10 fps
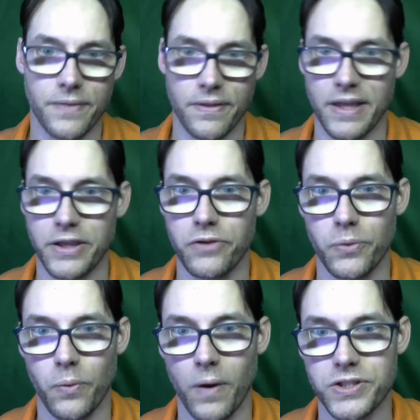thank you
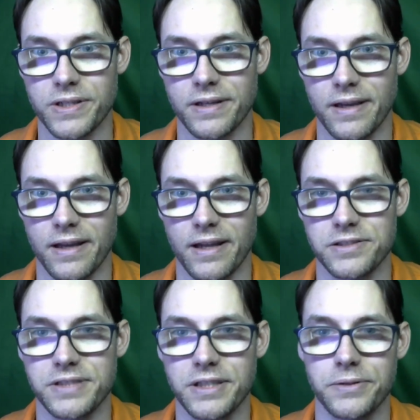for watching, and I
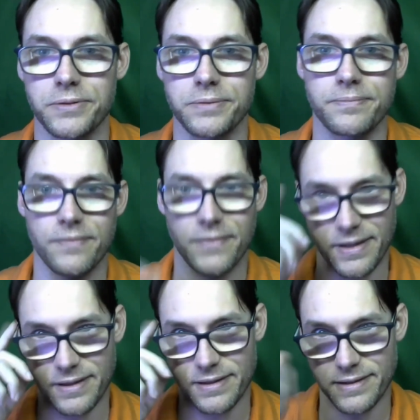shall see you
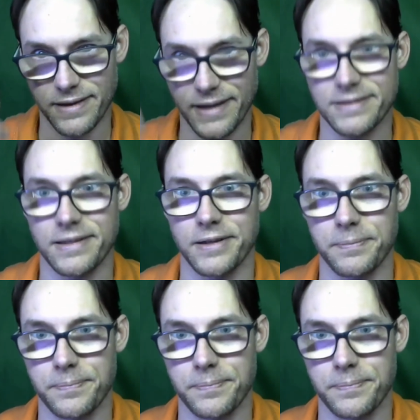next time.